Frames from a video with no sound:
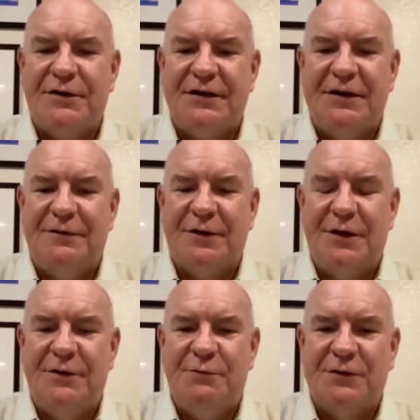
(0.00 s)
seal for
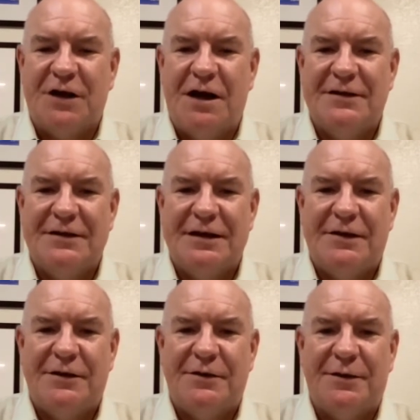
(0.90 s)
the new Wisconsin
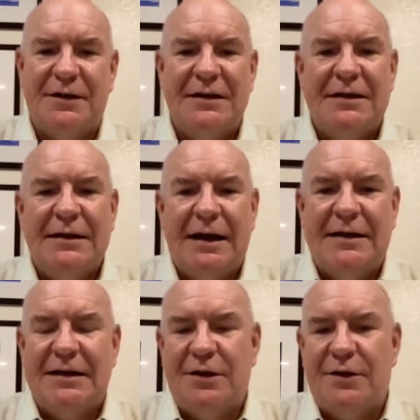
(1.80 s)
Territory,
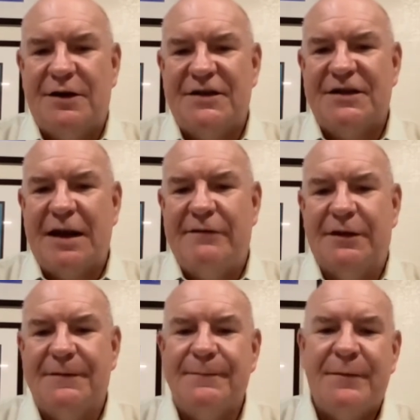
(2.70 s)

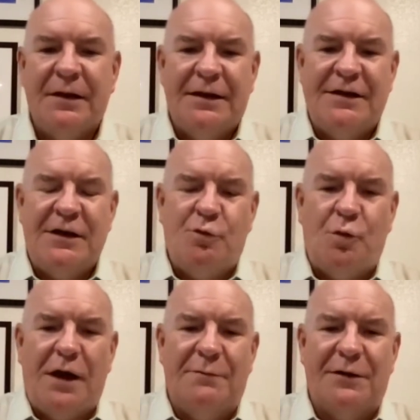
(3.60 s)
1837. It didn't
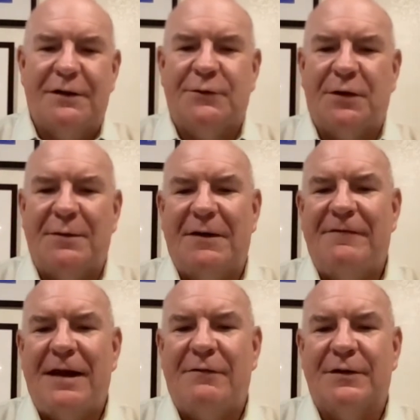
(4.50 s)
win, but it's one of my
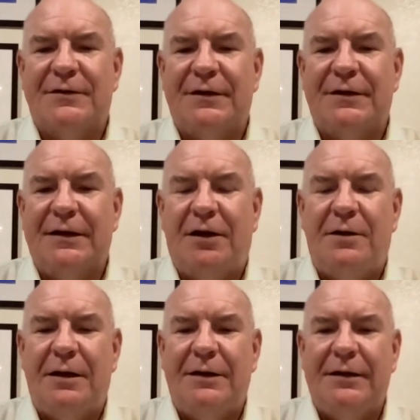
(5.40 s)
favorites. And
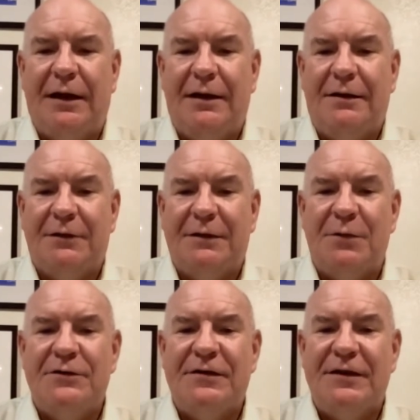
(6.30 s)
really
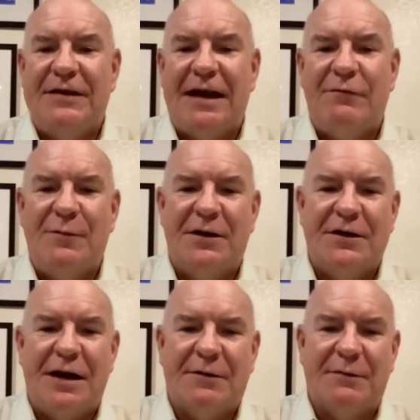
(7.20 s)
most of these have a
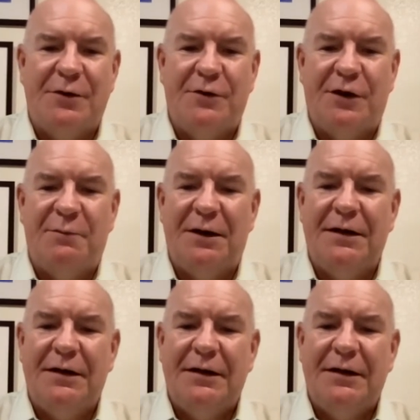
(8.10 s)
maritime component, but